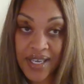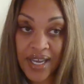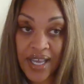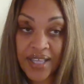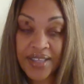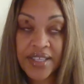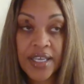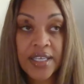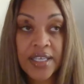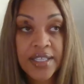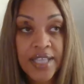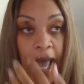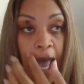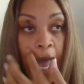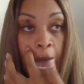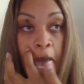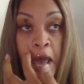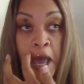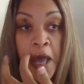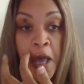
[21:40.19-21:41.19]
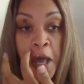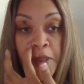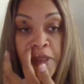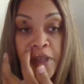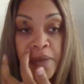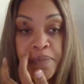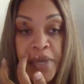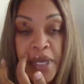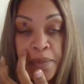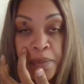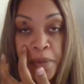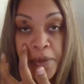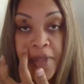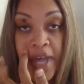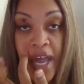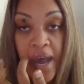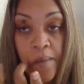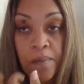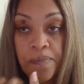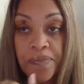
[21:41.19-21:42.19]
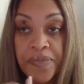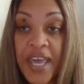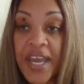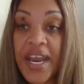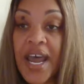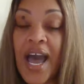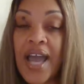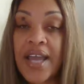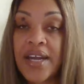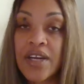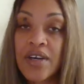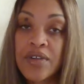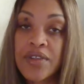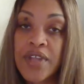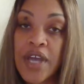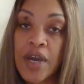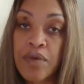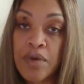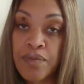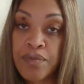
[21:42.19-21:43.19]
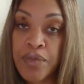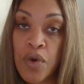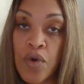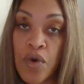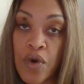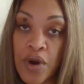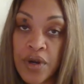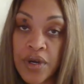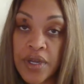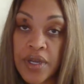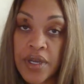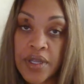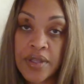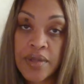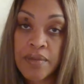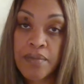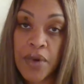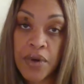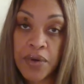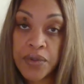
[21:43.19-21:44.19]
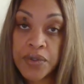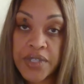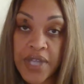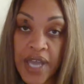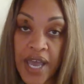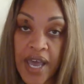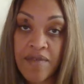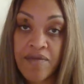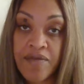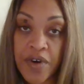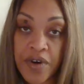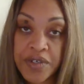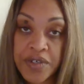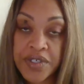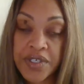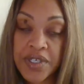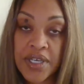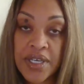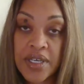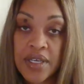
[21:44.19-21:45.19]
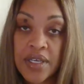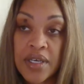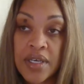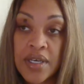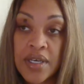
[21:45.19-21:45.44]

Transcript: And I think mm-hmm. that the people that, that I know that were born in the most adversity